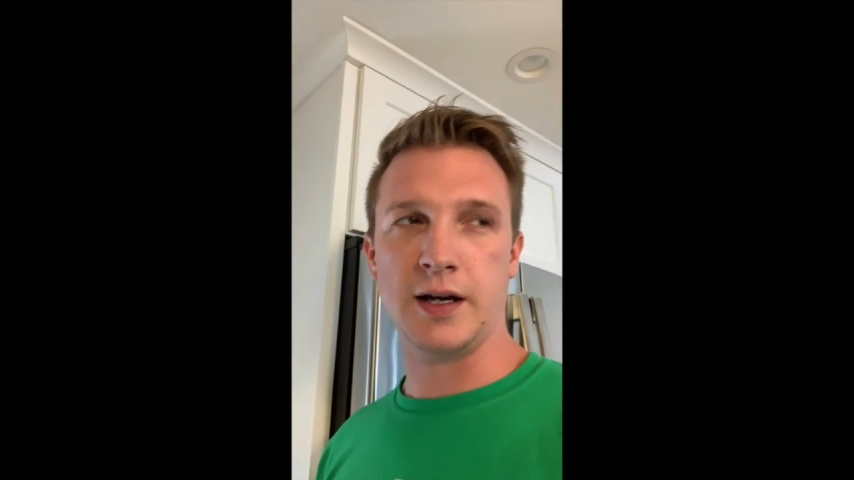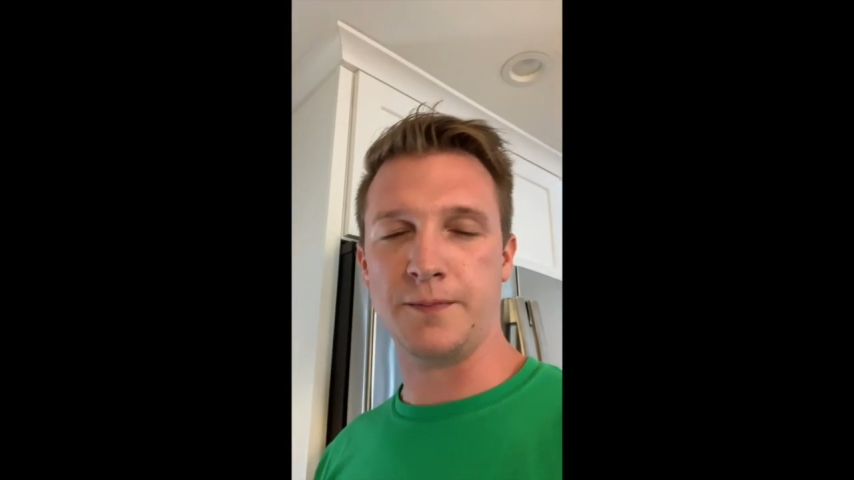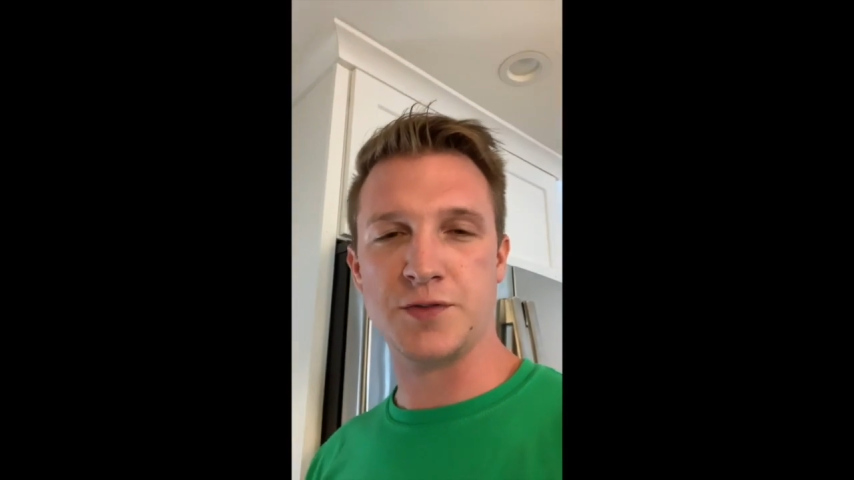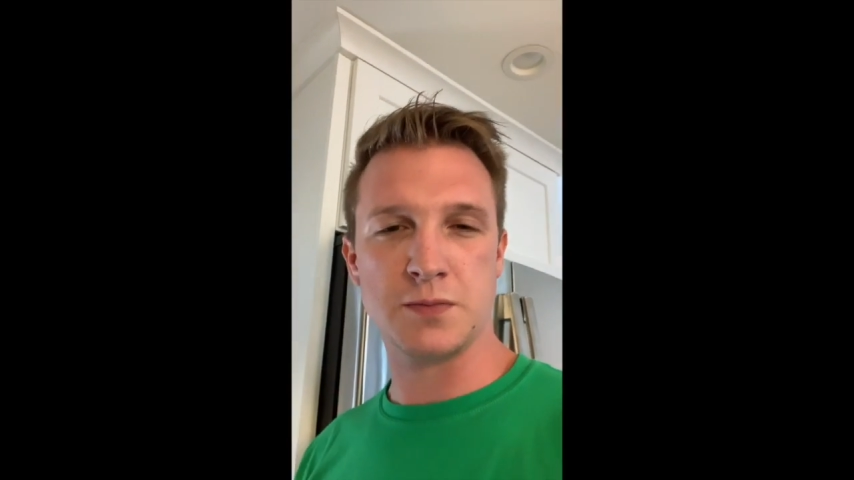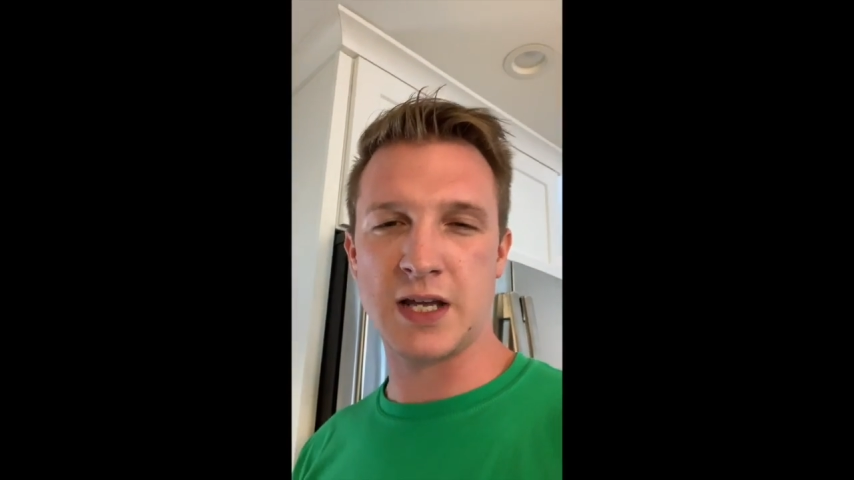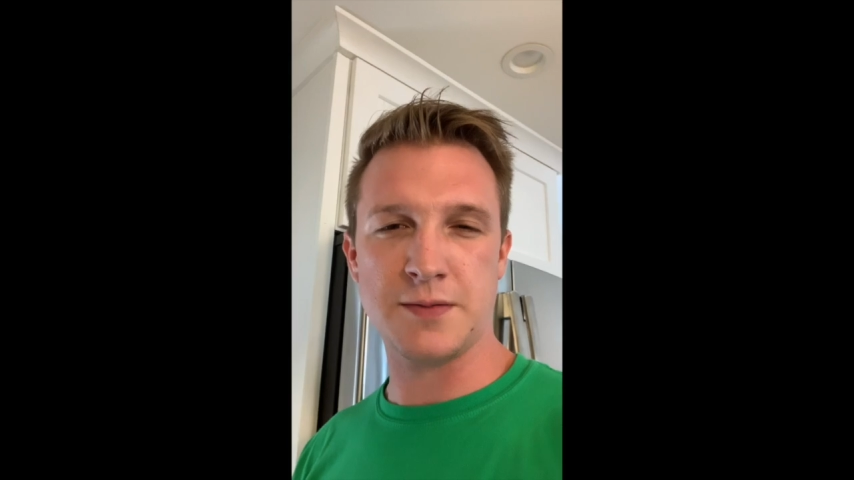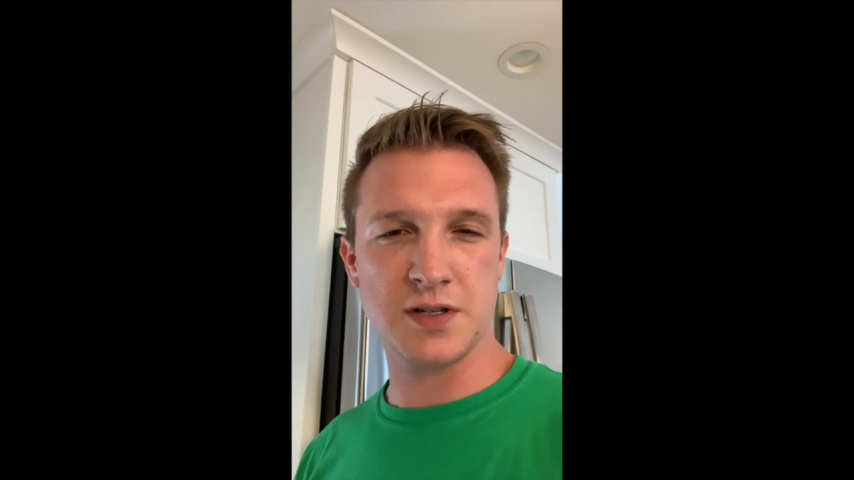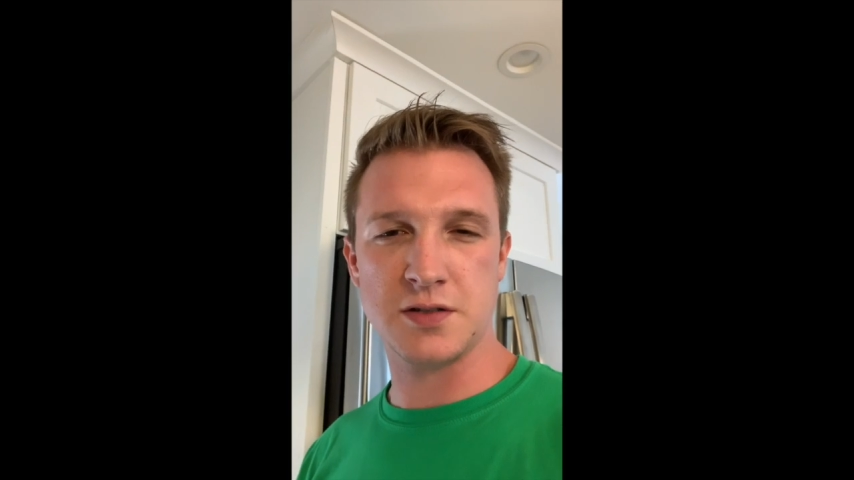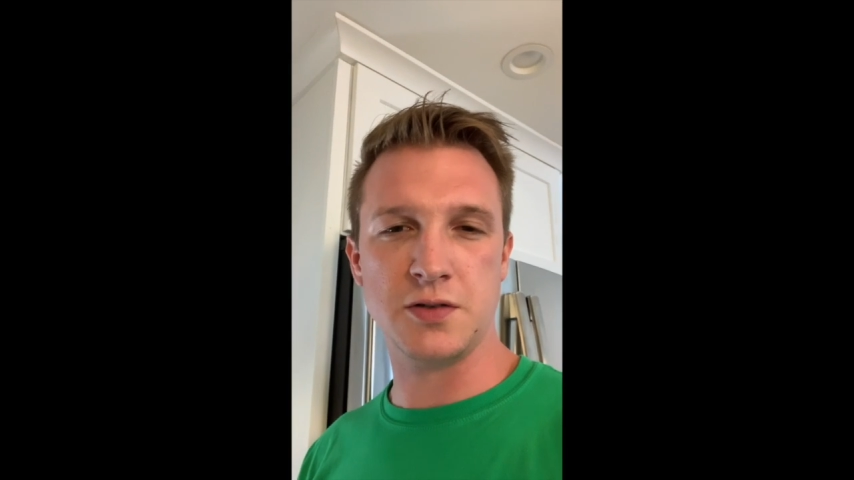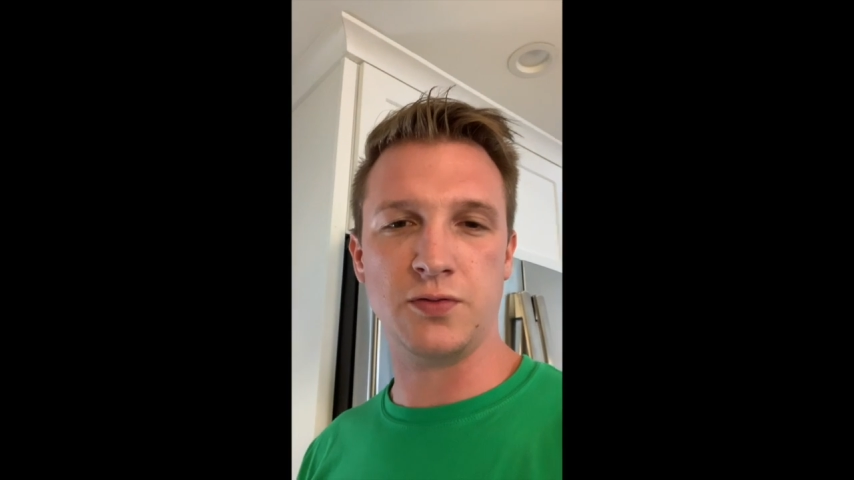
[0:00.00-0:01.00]
Sometimes
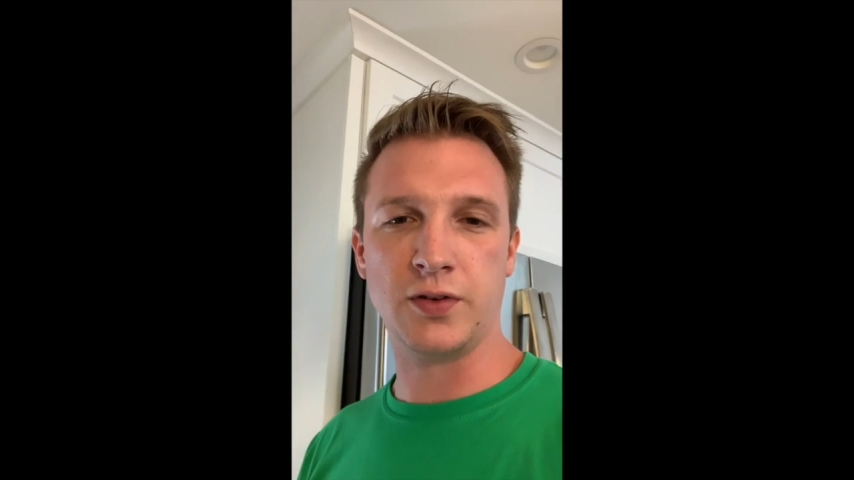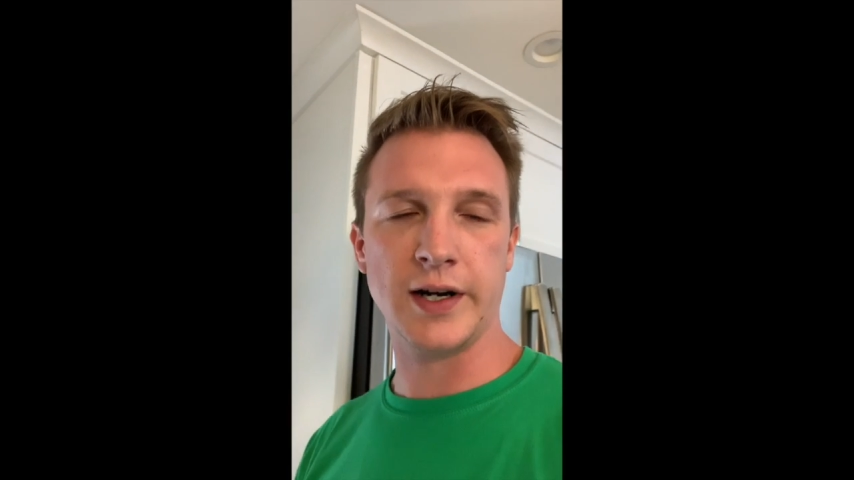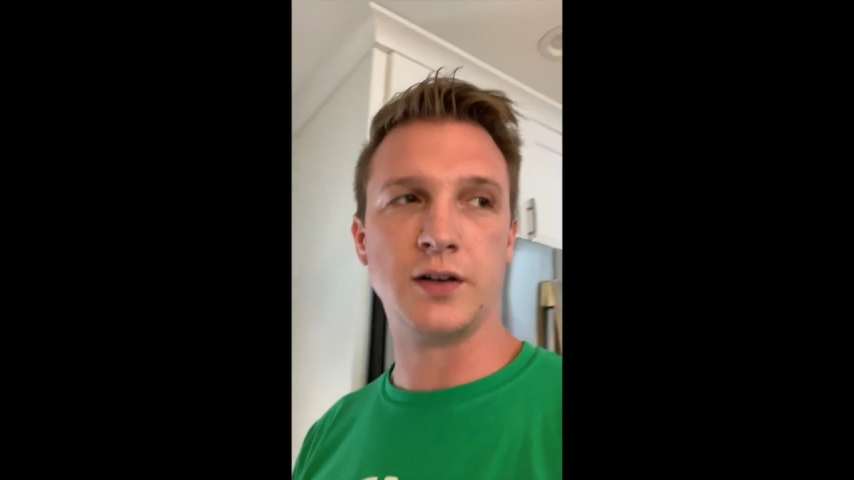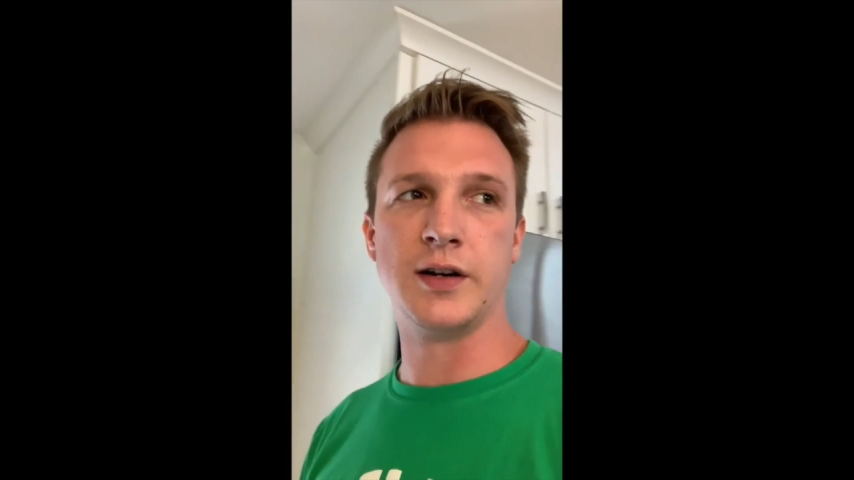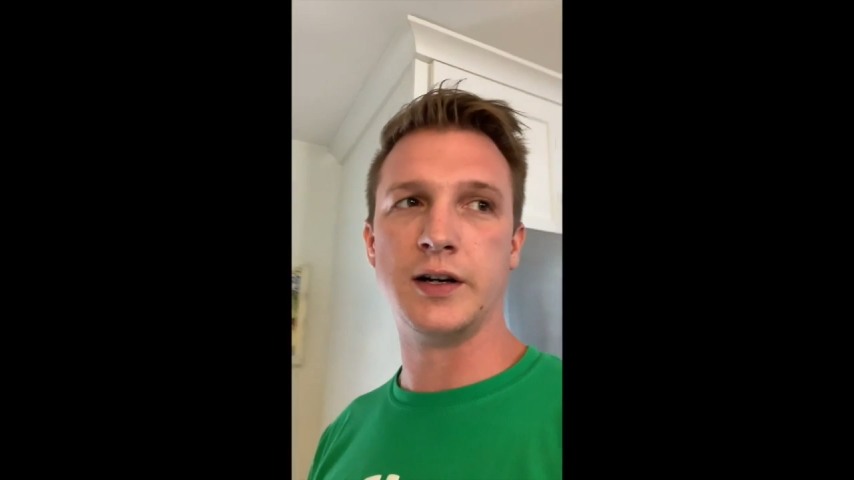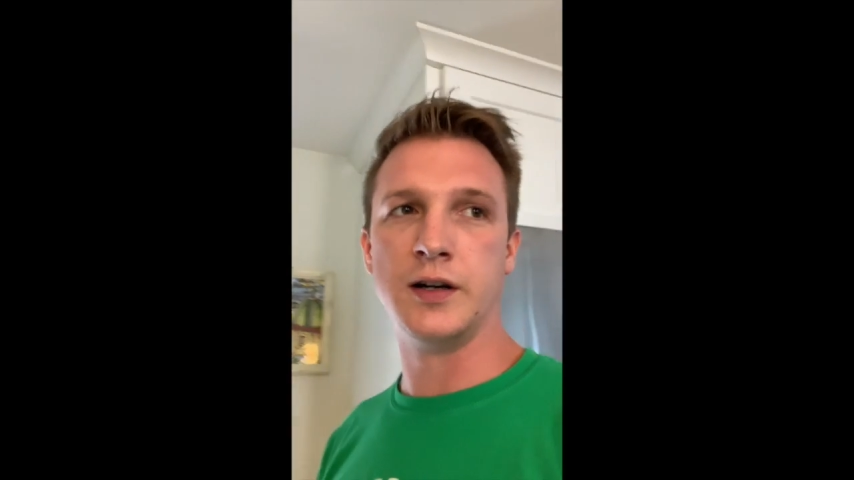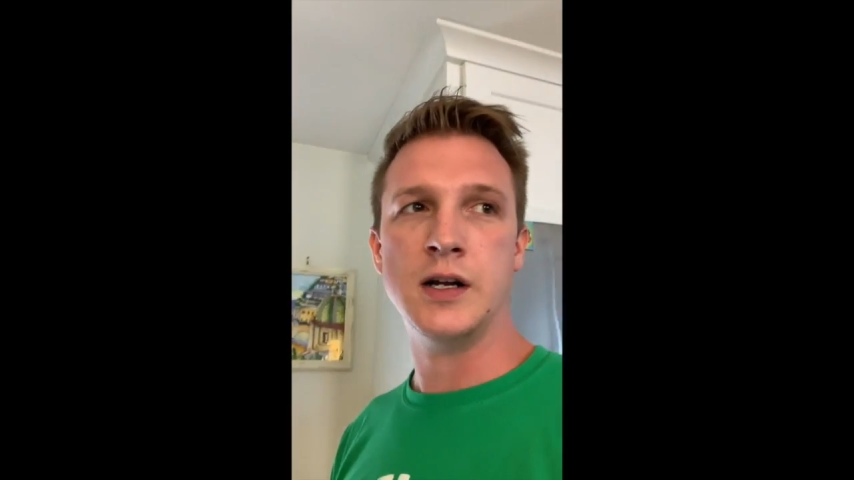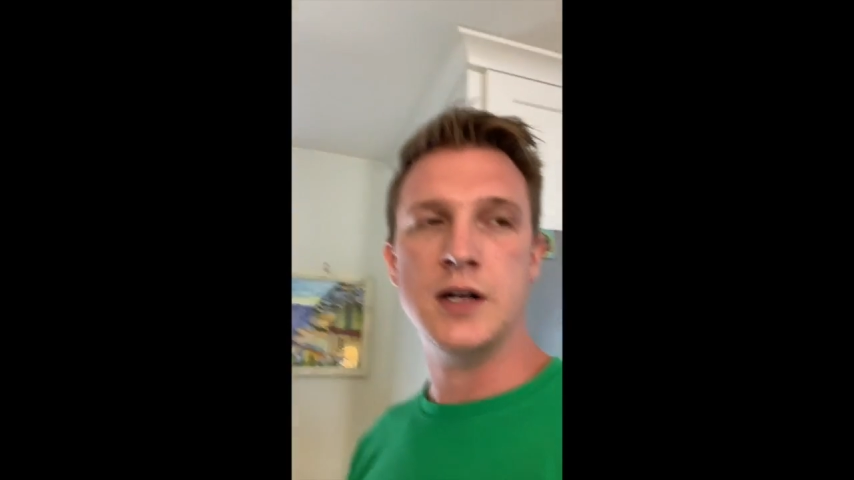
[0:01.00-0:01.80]
that's too fragrant,